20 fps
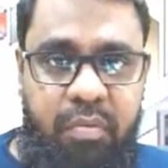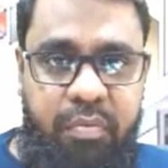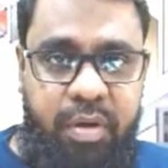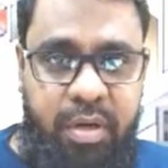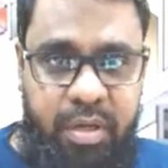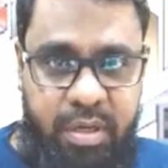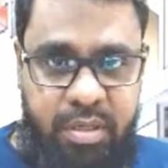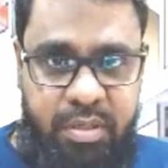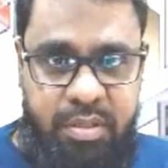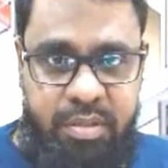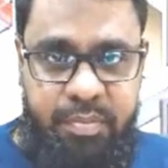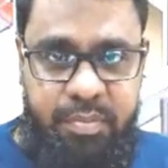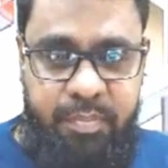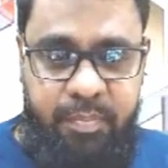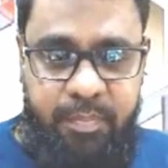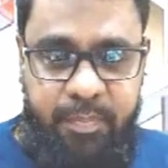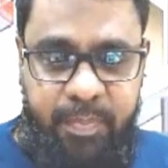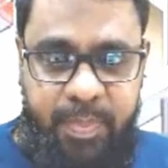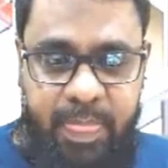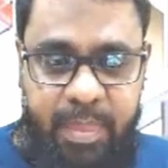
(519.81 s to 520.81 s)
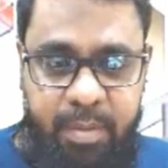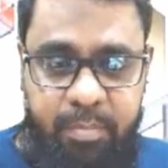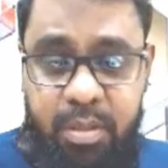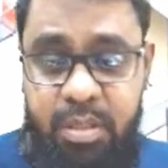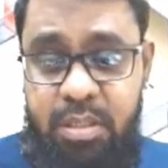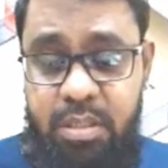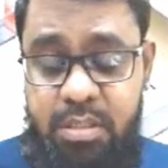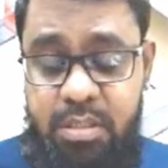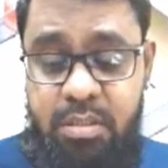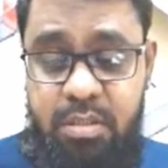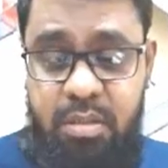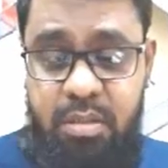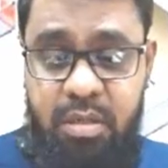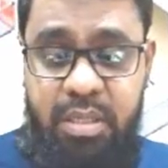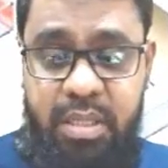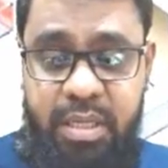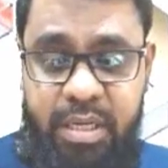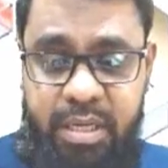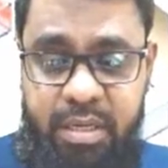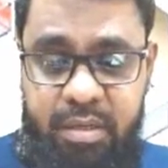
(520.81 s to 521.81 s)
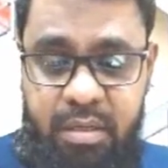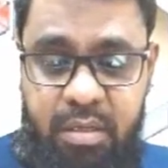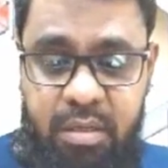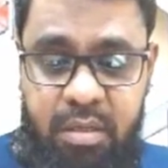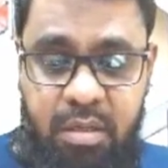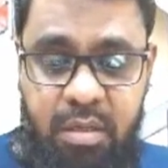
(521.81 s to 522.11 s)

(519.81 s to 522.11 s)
filters. But this is not the end.